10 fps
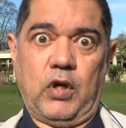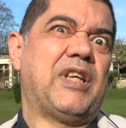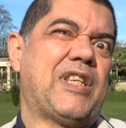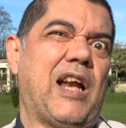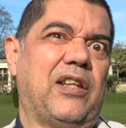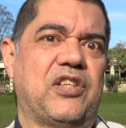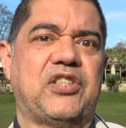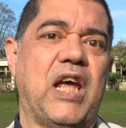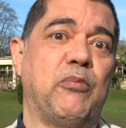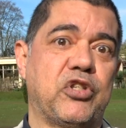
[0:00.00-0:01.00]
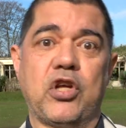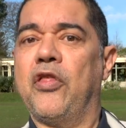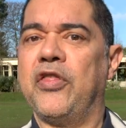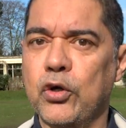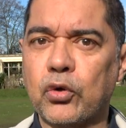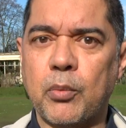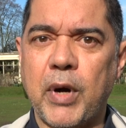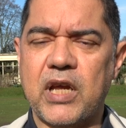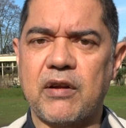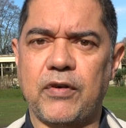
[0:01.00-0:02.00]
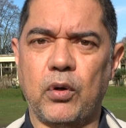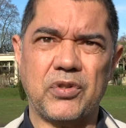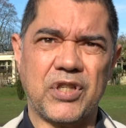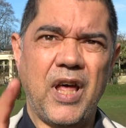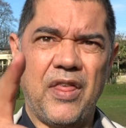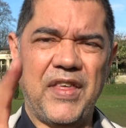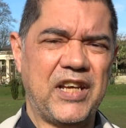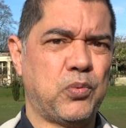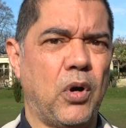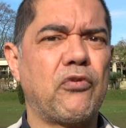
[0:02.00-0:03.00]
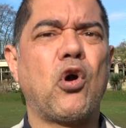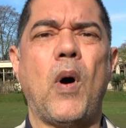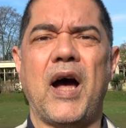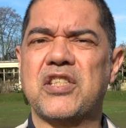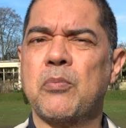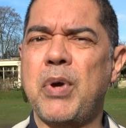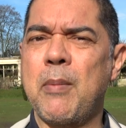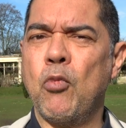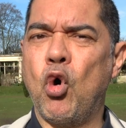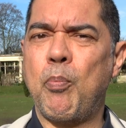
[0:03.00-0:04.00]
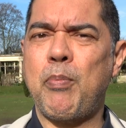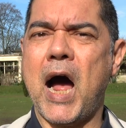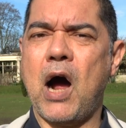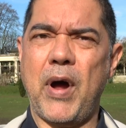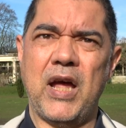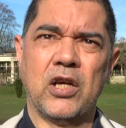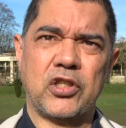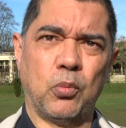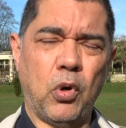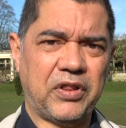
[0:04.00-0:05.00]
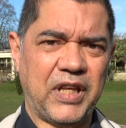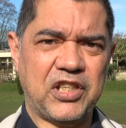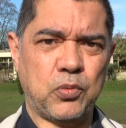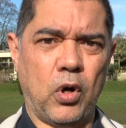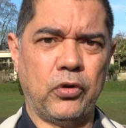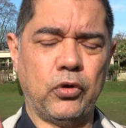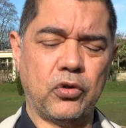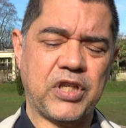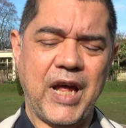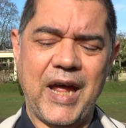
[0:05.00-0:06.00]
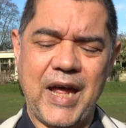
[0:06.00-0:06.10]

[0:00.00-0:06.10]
exactly the same as the other microphones this one requires a bit more power so what this one does